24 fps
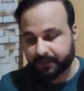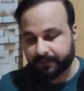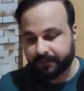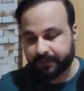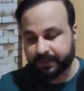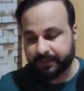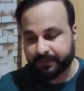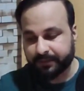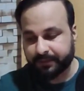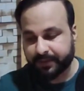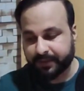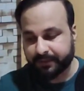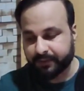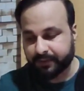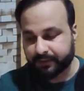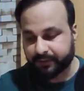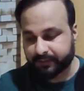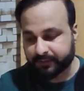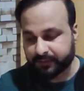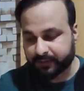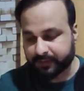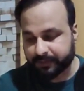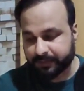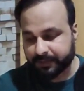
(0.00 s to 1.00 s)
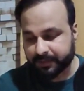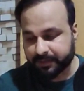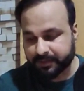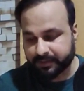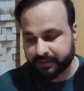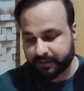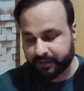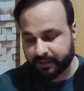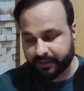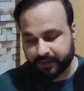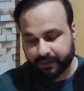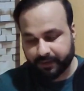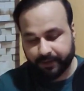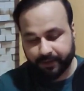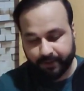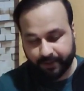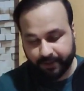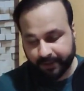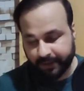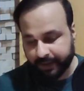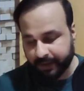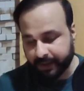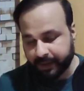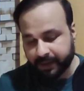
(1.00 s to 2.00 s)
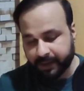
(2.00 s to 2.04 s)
whether we have got triple slot or not.